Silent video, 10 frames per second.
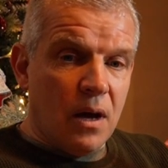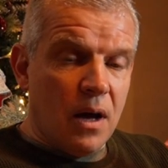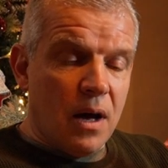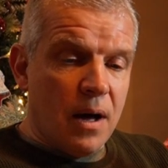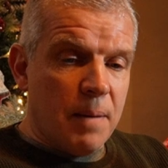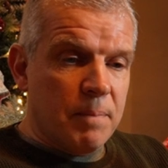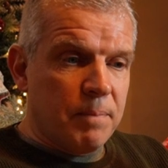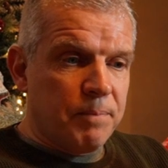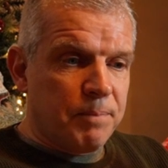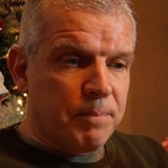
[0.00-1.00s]

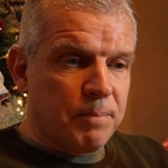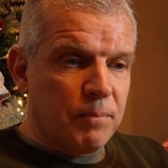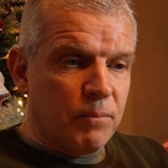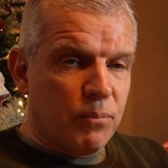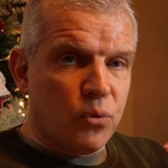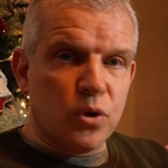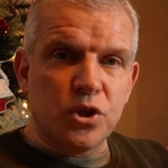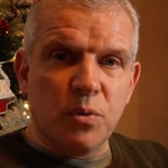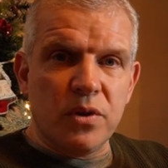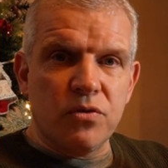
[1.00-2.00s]

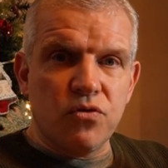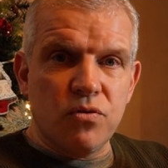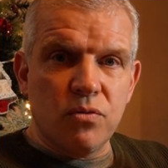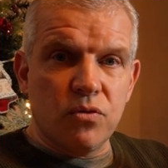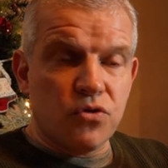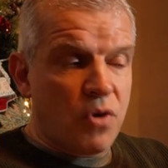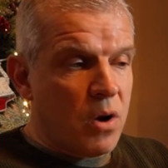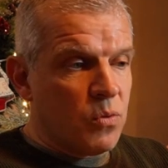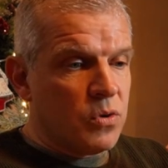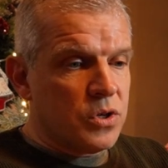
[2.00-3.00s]
brush with
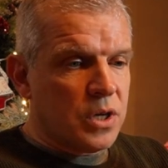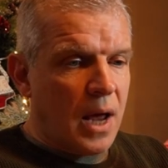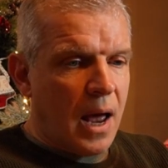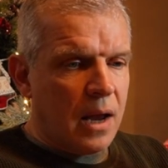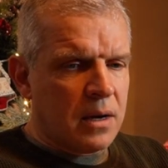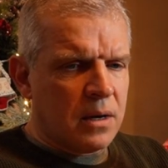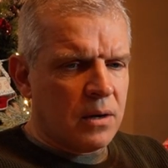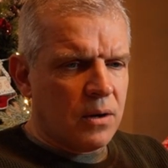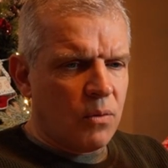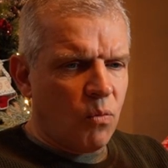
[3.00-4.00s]
drones,
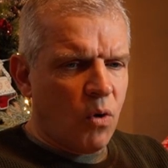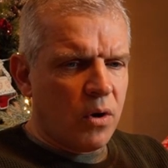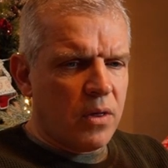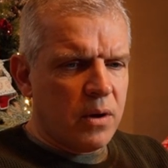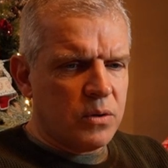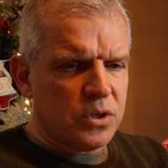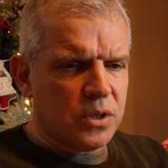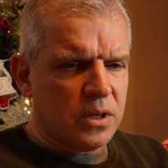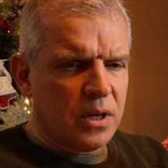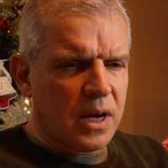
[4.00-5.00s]
and one of
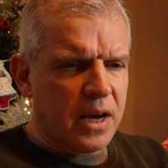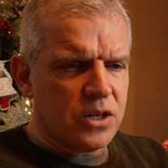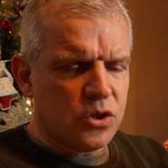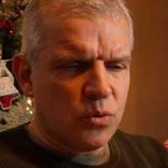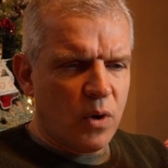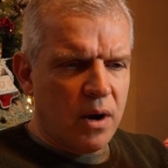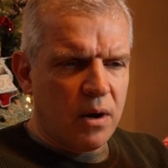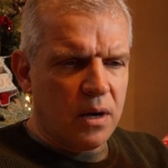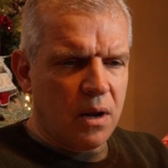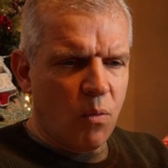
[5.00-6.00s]
those occasions
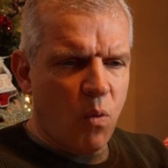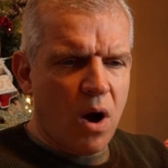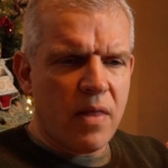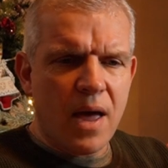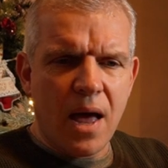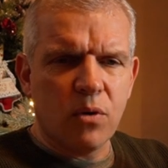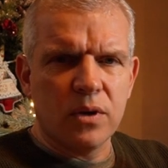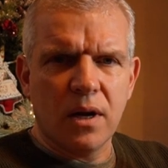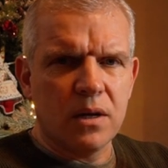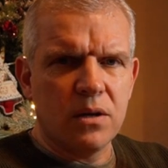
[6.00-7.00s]
where, you know, why the hell
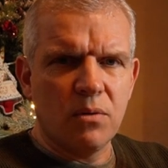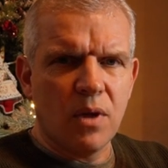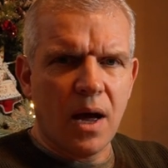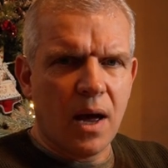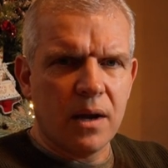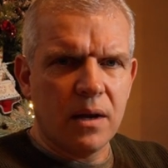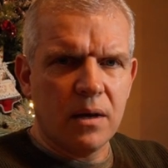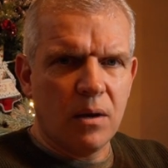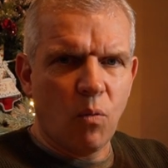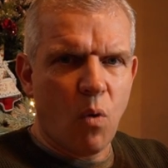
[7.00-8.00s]
did I do that?
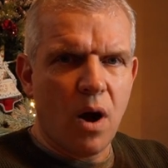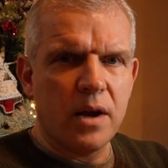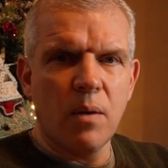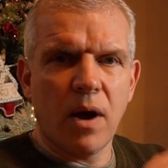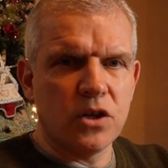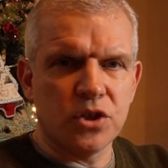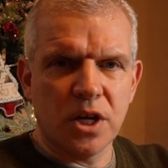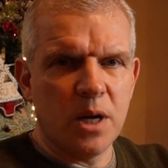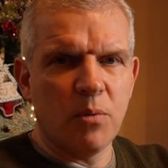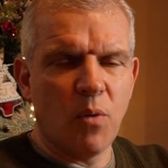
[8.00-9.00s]
Why don't I just
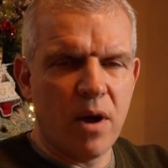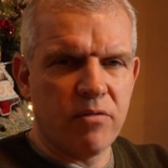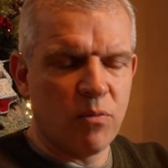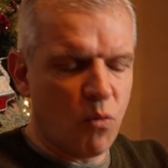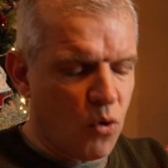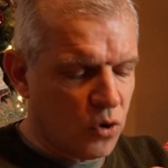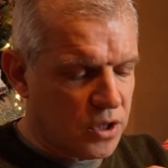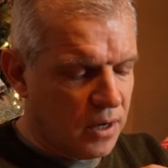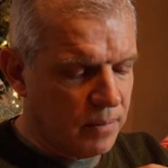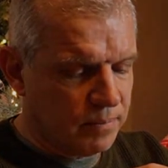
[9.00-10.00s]
keep away from
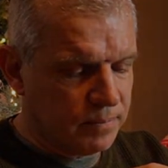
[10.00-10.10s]
water?